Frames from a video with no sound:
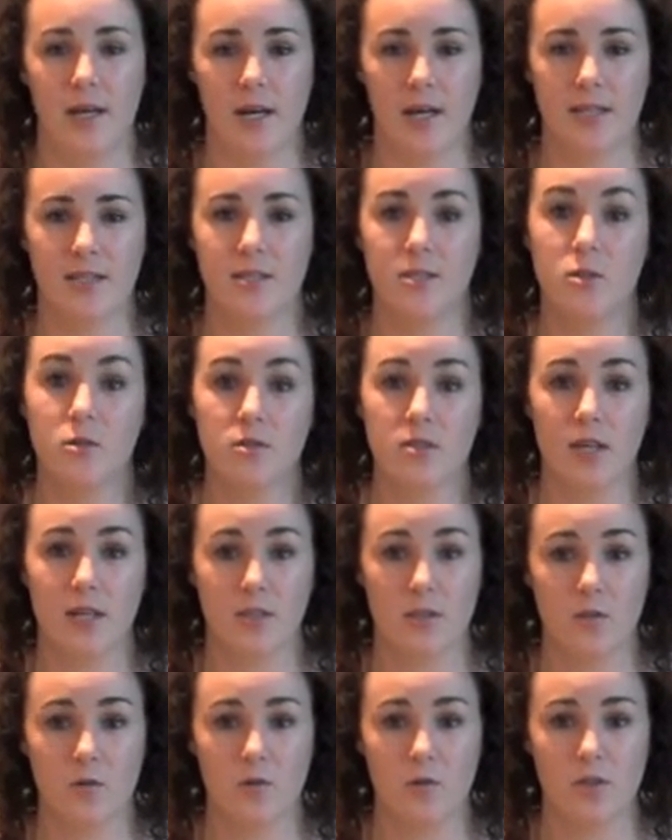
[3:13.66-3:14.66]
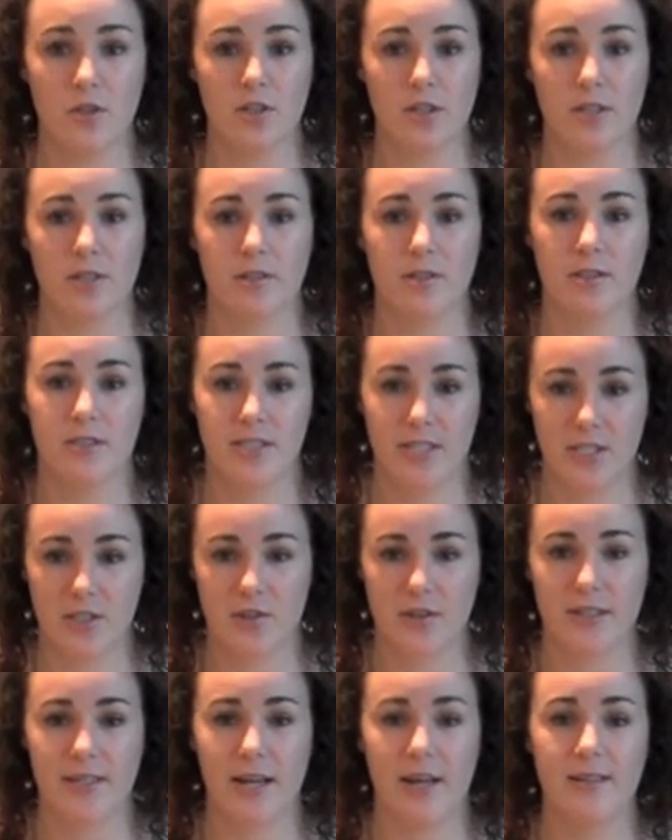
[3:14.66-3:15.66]
The Tucson School
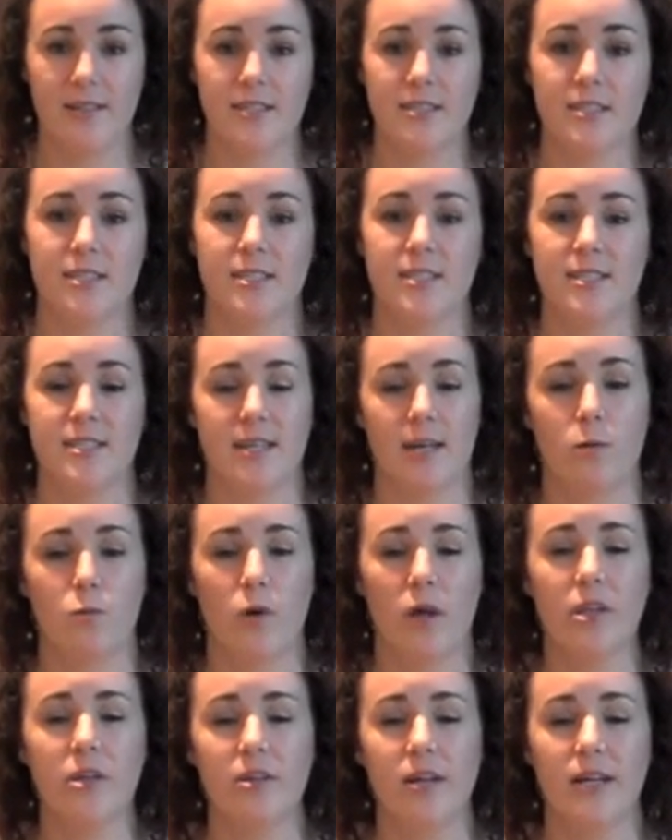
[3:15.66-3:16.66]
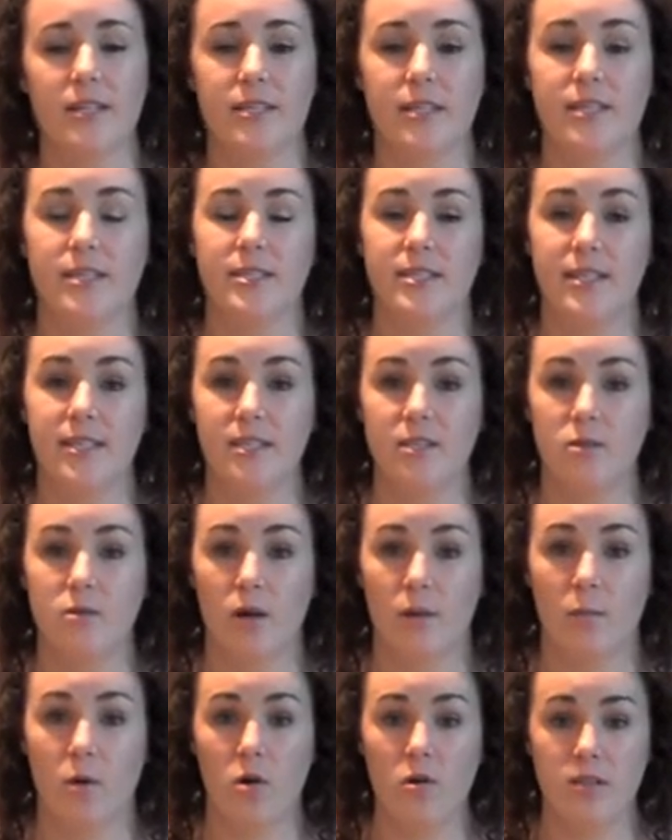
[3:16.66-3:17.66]
District now needs to decide whether or not to continue
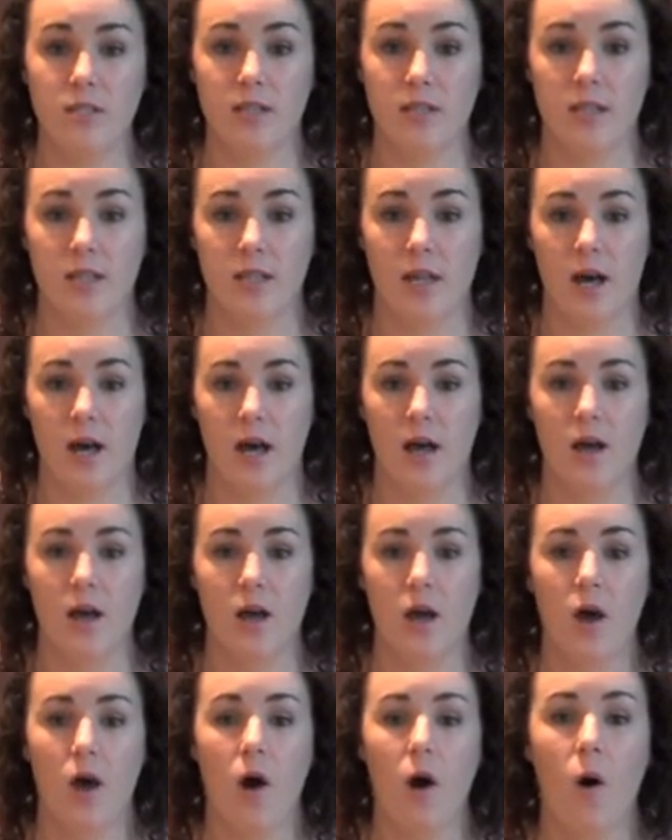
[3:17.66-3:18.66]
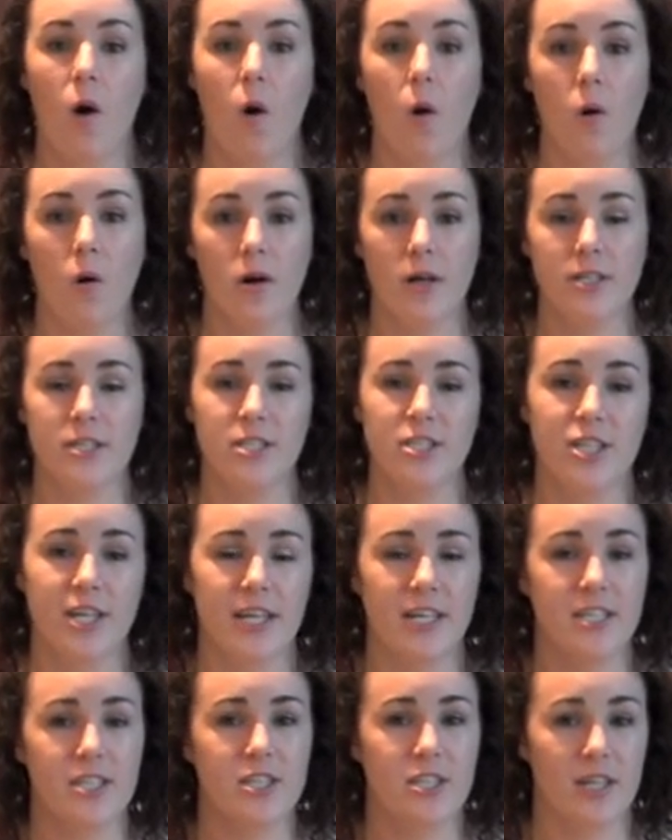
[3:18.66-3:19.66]
upholding the law or to
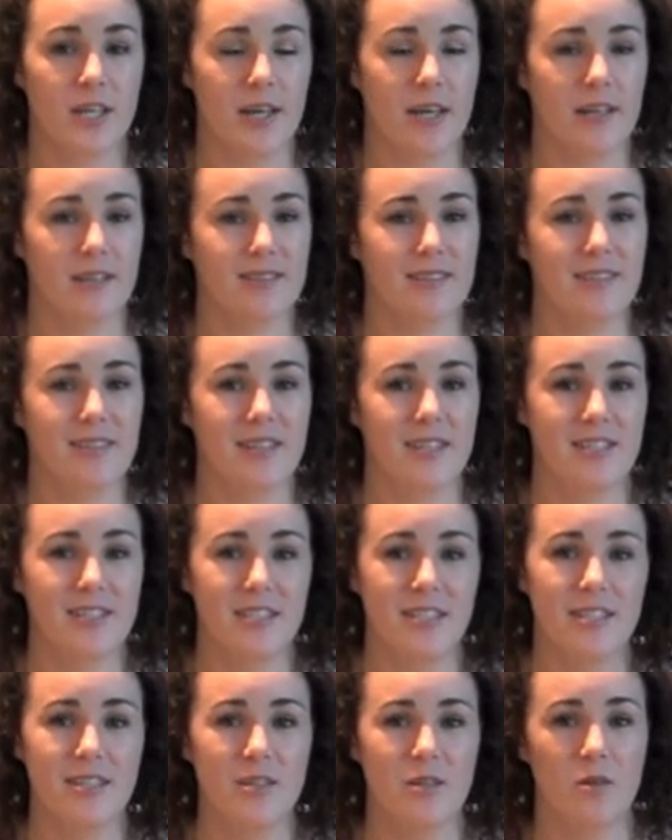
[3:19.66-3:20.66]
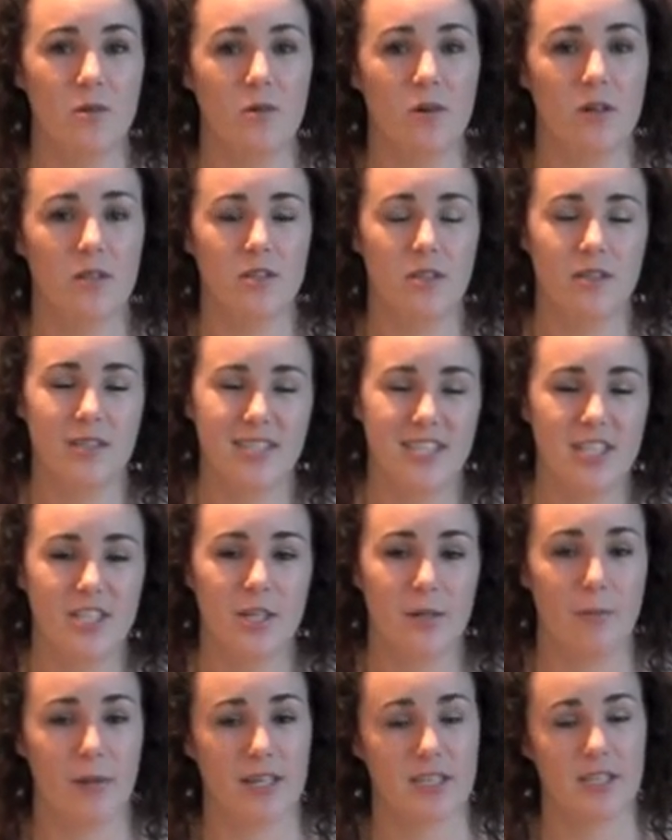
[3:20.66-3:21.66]
change and continue
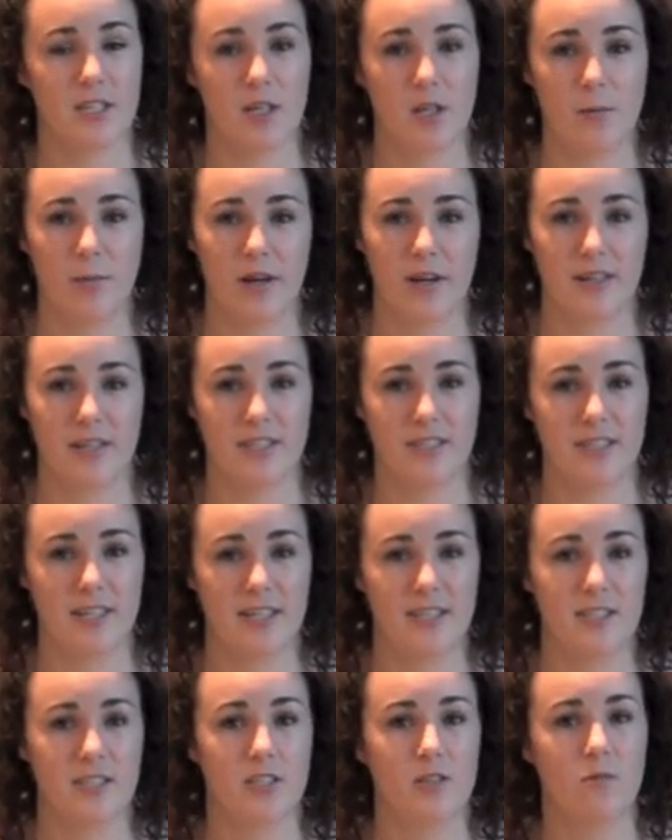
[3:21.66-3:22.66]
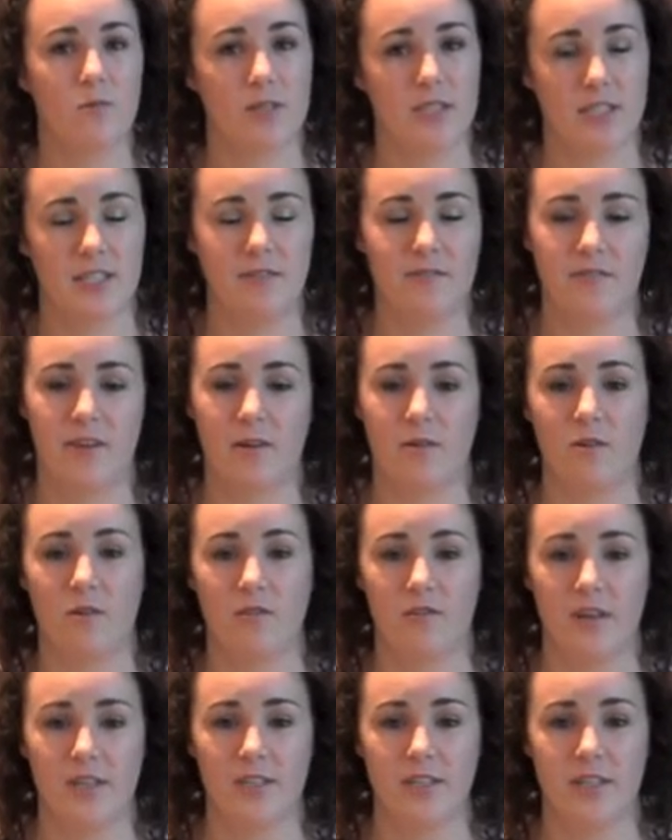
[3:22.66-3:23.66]
teaching Mexican American studies to receive federal
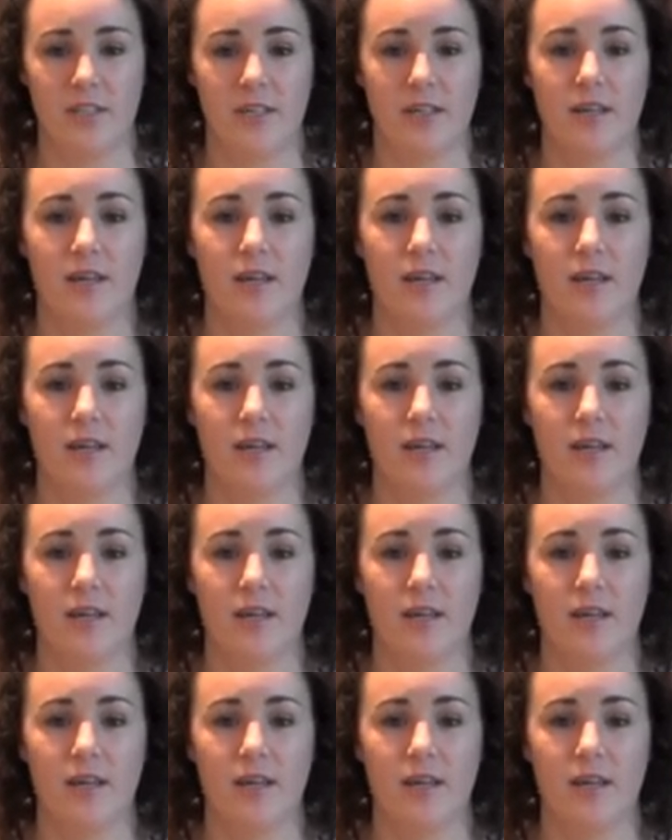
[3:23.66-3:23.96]
funding.